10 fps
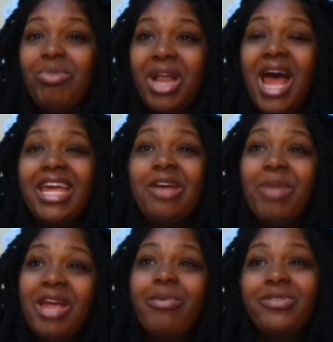but I am
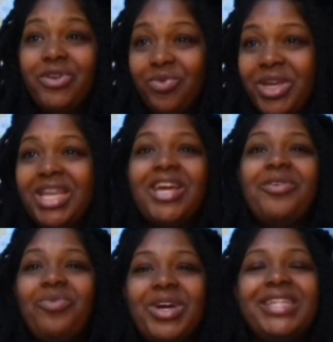able to read
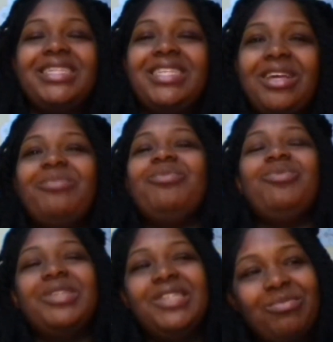it with
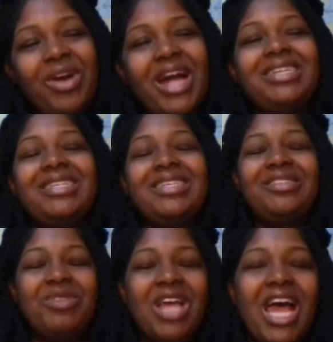some practice and
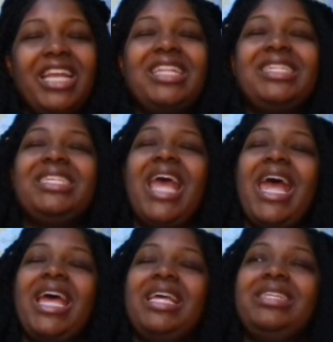some guidance,
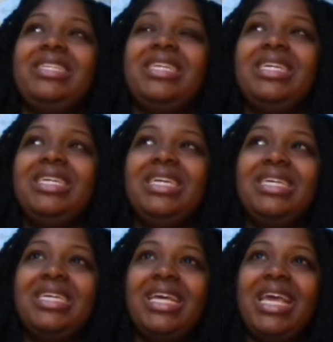and
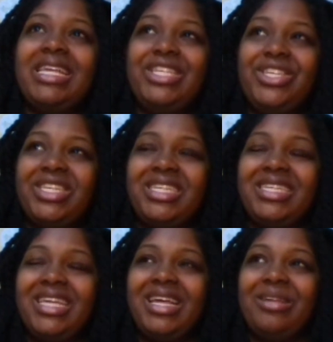it's
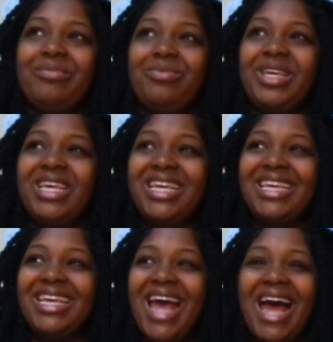just
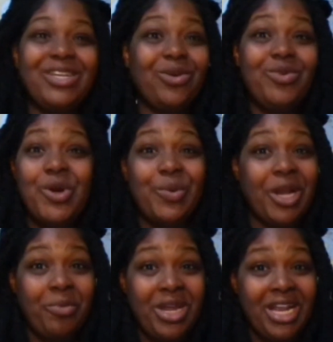I don't know what
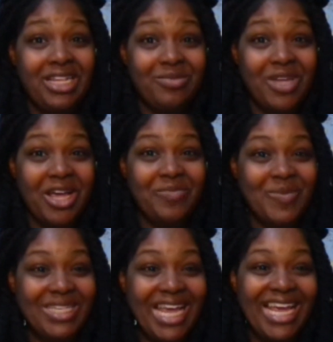I'm reading
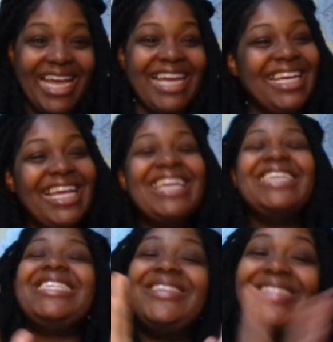sometimes.
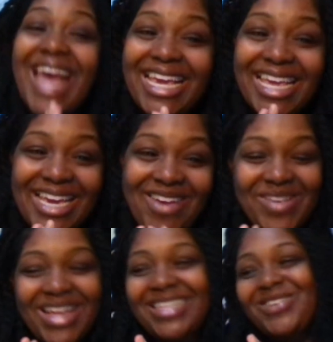So that can get
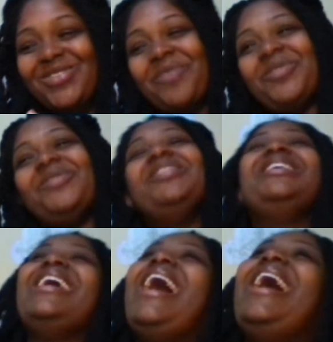me into trouble.
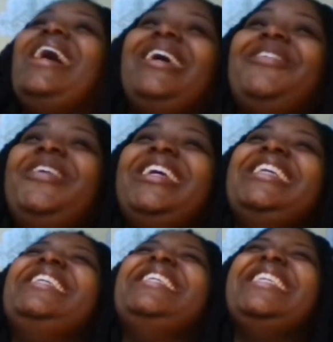
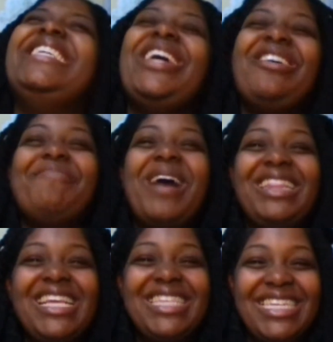My
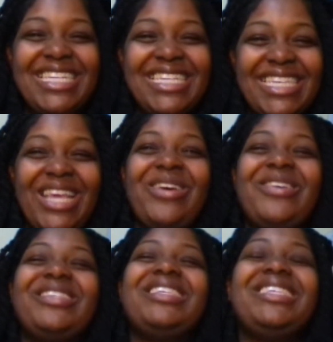listening
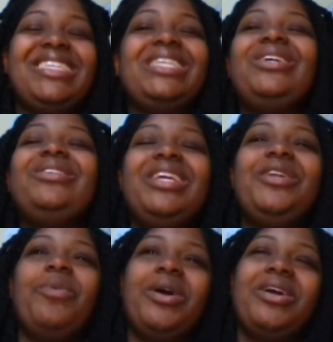skills still
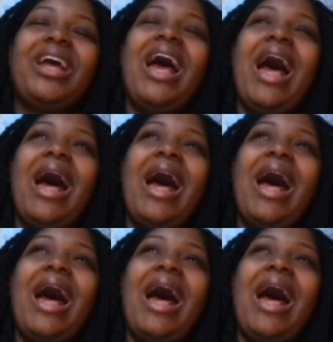need work.